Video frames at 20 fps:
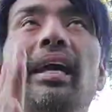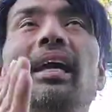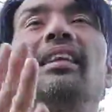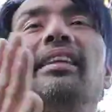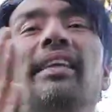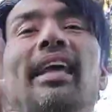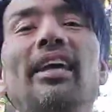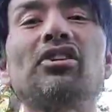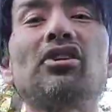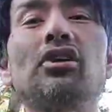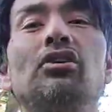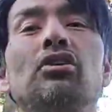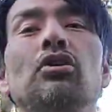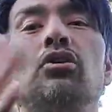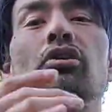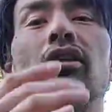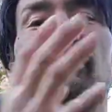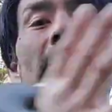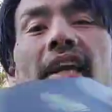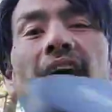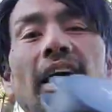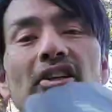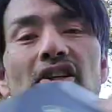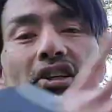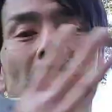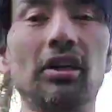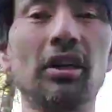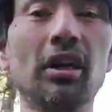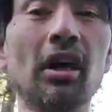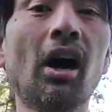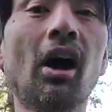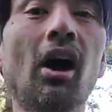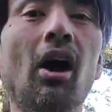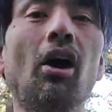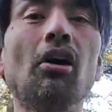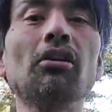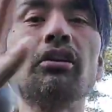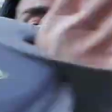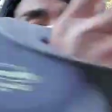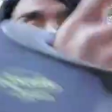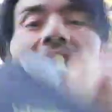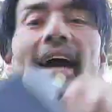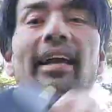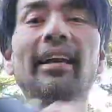paying attention to the tension on the